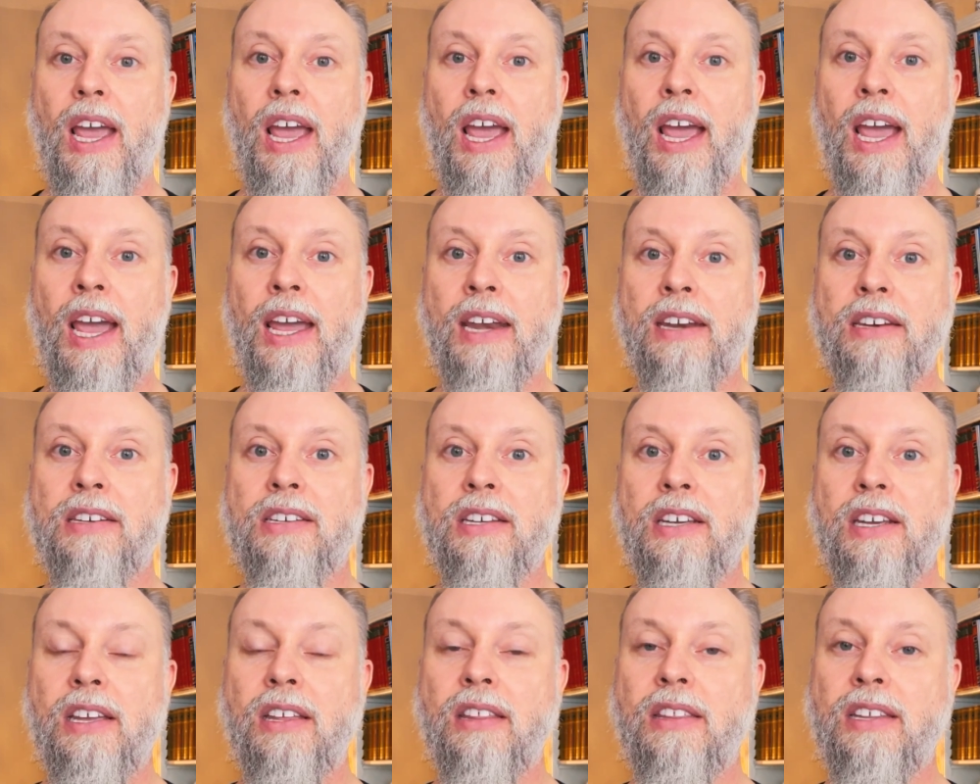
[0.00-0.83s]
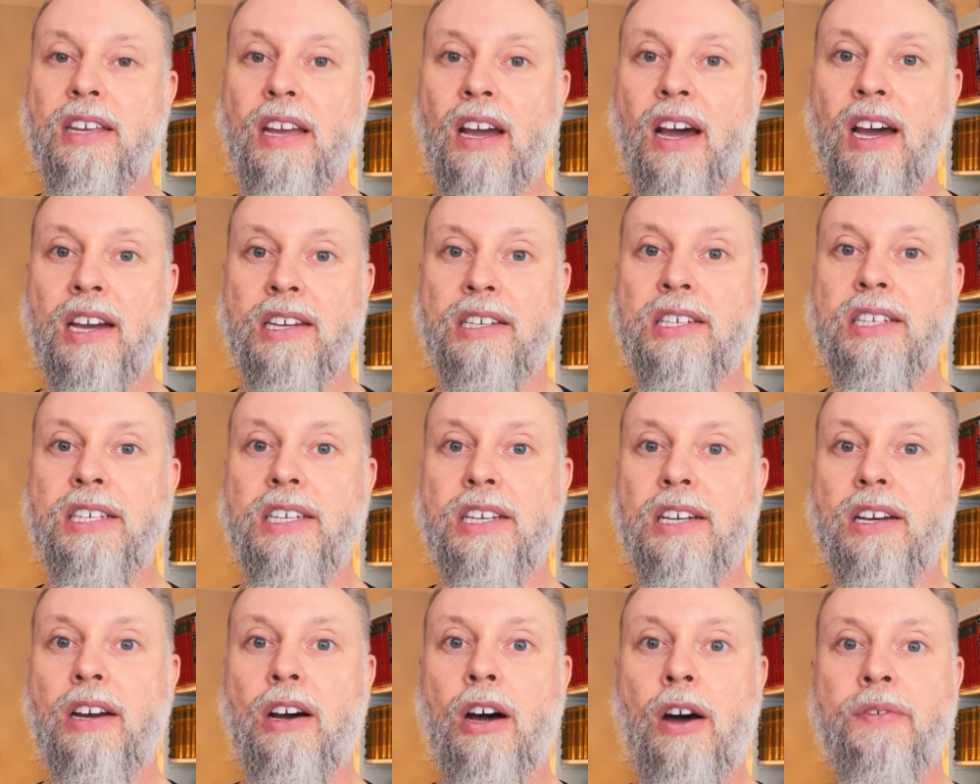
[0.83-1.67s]
and the
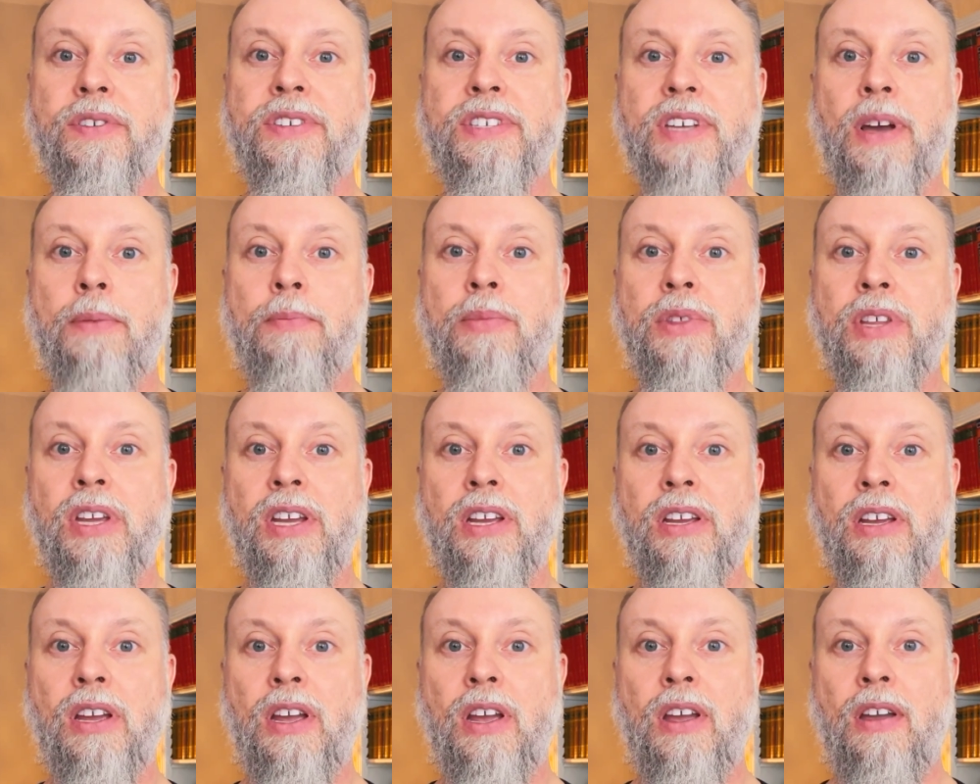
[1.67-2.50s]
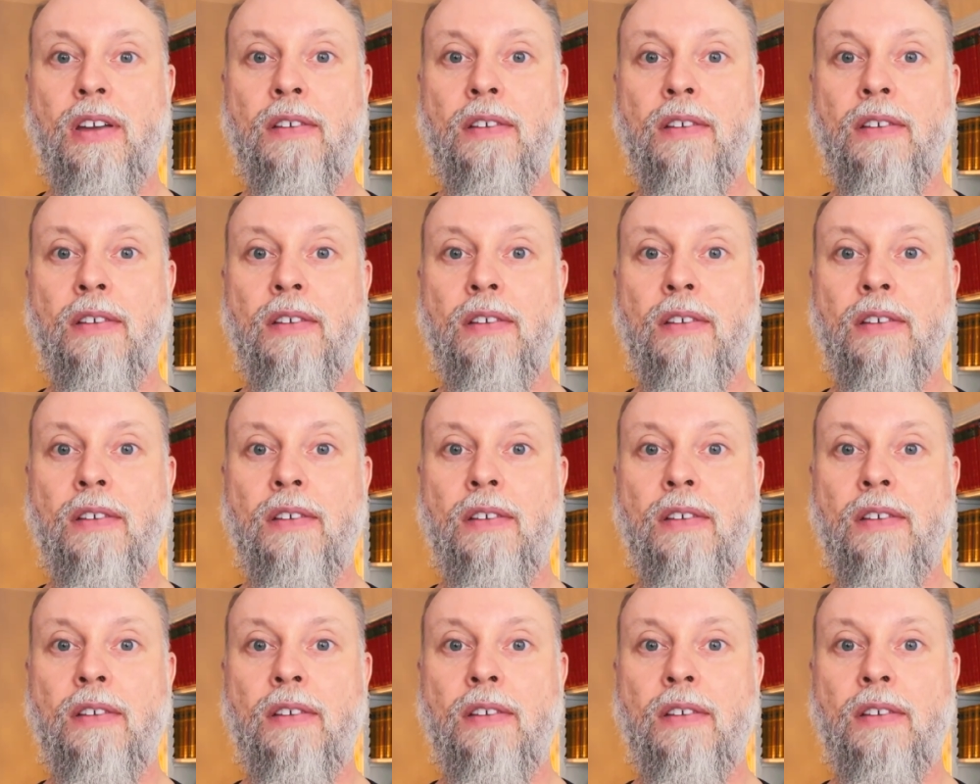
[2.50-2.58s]
idea of something